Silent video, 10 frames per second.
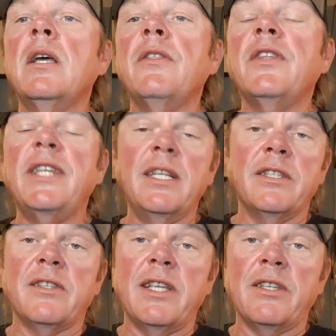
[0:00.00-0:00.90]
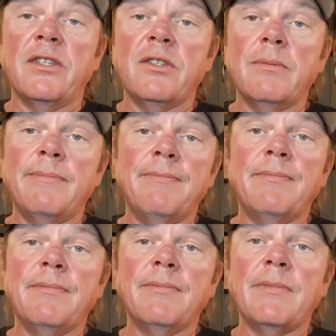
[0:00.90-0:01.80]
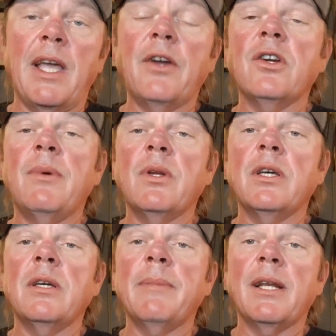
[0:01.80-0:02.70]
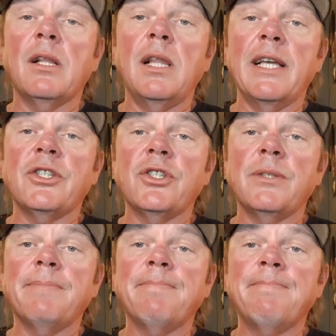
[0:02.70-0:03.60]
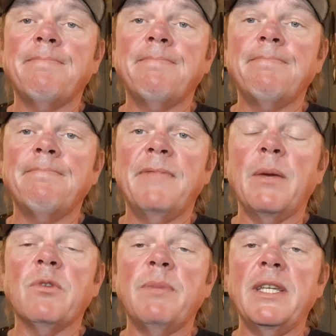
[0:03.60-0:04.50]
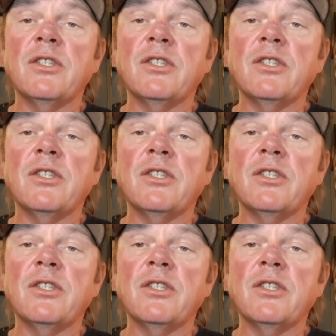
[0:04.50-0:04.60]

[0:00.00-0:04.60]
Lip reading: The deal is this. I heard about a metal collection that was being